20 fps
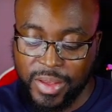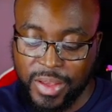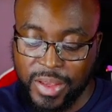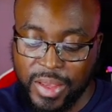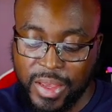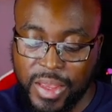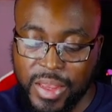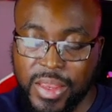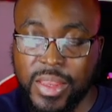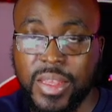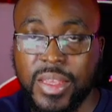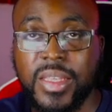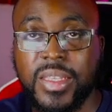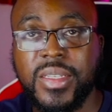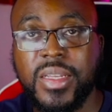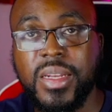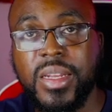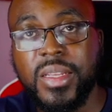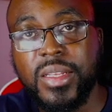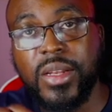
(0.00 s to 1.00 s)
And he
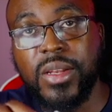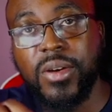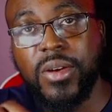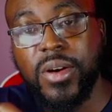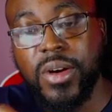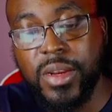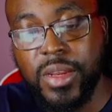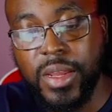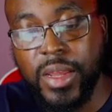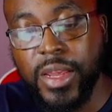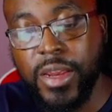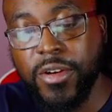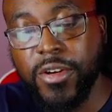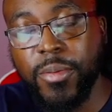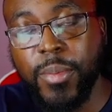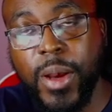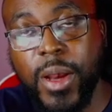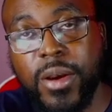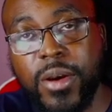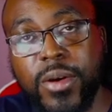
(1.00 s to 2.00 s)
said, Lord, here are
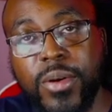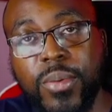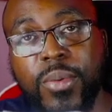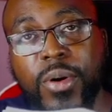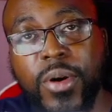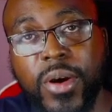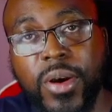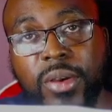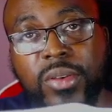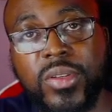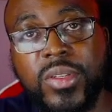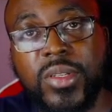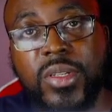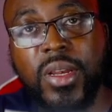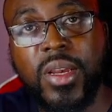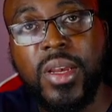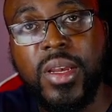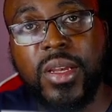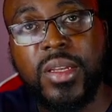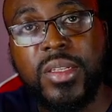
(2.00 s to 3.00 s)
my good works.
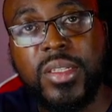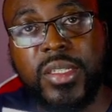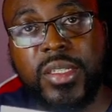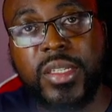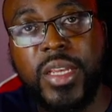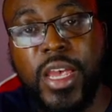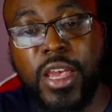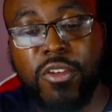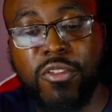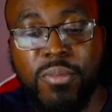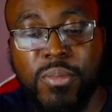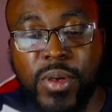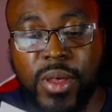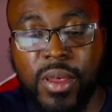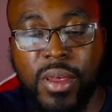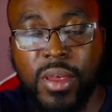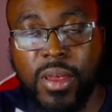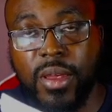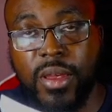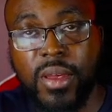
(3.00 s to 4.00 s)
Save
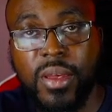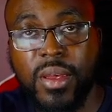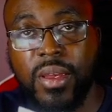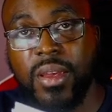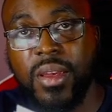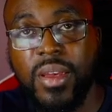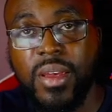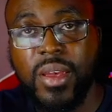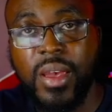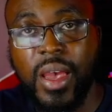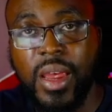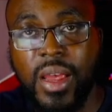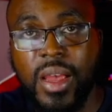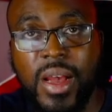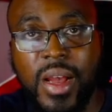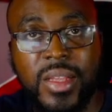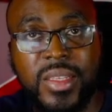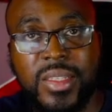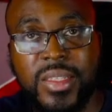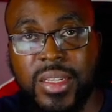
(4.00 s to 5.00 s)
me. And
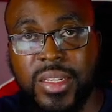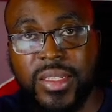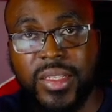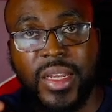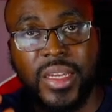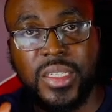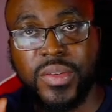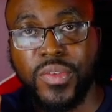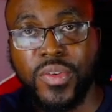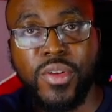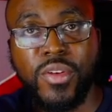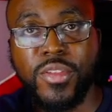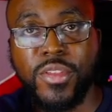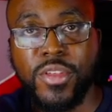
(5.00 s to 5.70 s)
God says, that's filthy